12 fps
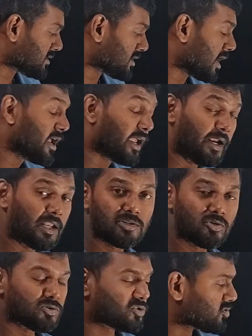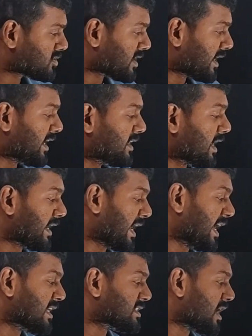Next, it is used to study
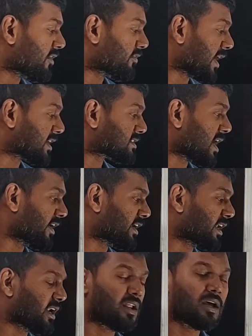the excavated